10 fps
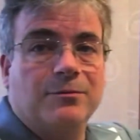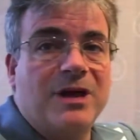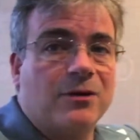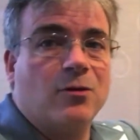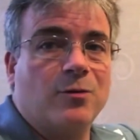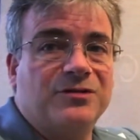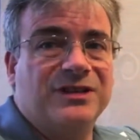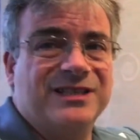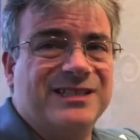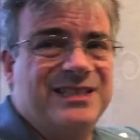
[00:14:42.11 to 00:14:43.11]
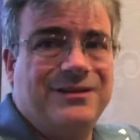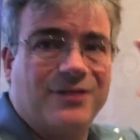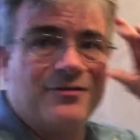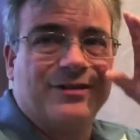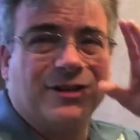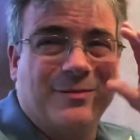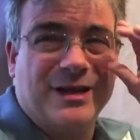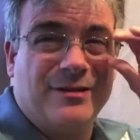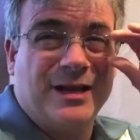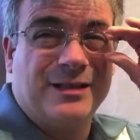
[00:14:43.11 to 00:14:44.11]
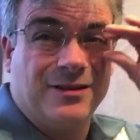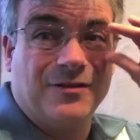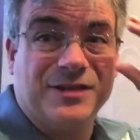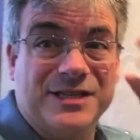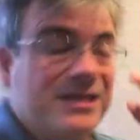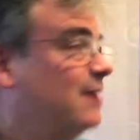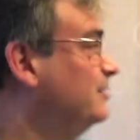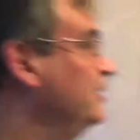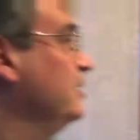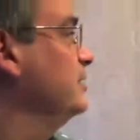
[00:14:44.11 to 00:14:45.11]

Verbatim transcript: Matterhorn wasn't conceived of until about 1957,